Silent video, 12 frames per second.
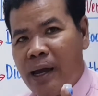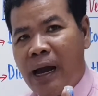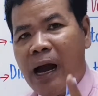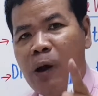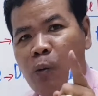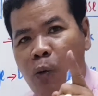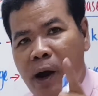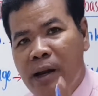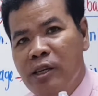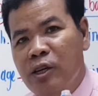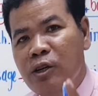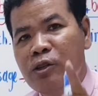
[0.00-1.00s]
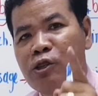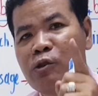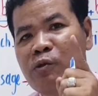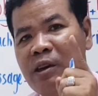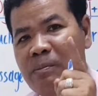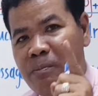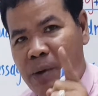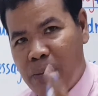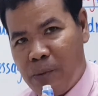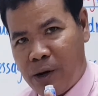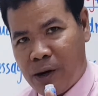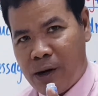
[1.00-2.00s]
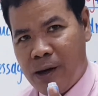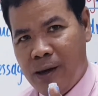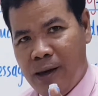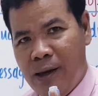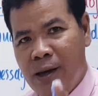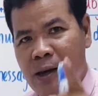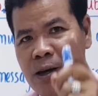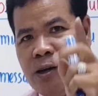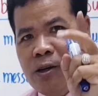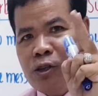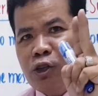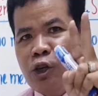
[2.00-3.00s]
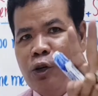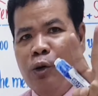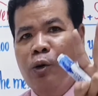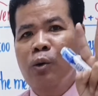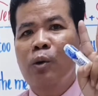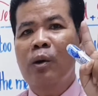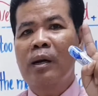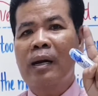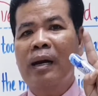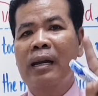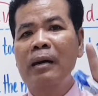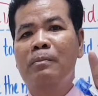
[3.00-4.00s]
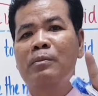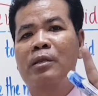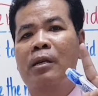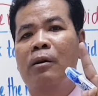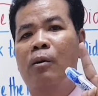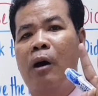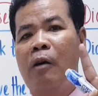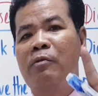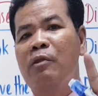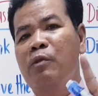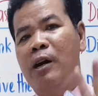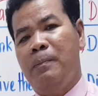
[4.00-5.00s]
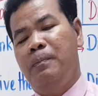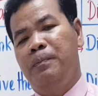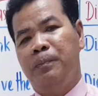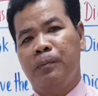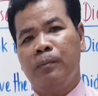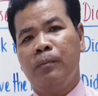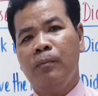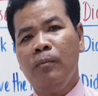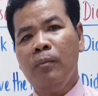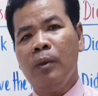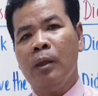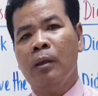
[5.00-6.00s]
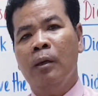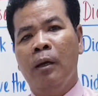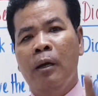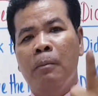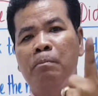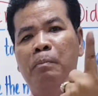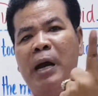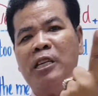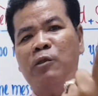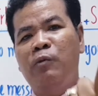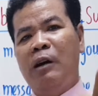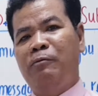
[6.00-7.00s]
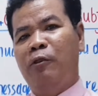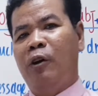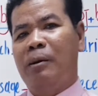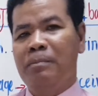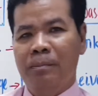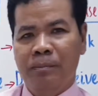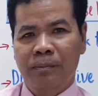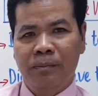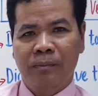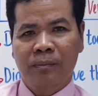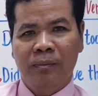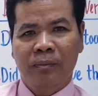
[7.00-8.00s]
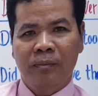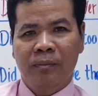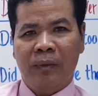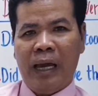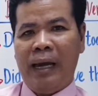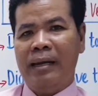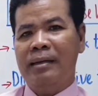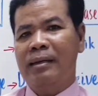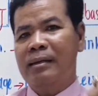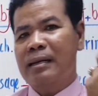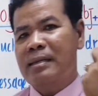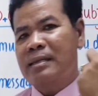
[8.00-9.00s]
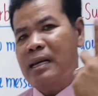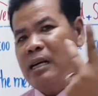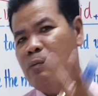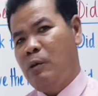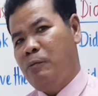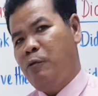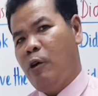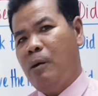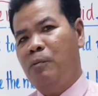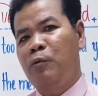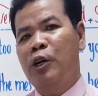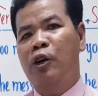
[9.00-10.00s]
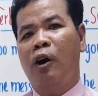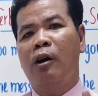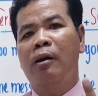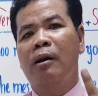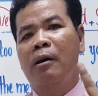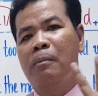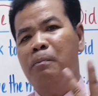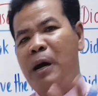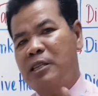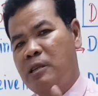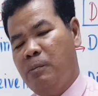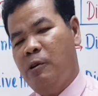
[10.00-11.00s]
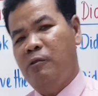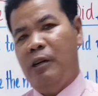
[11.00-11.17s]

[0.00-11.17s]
I want you to remember two columns of the verb. Base verb form and the second verb form we call past simple verb.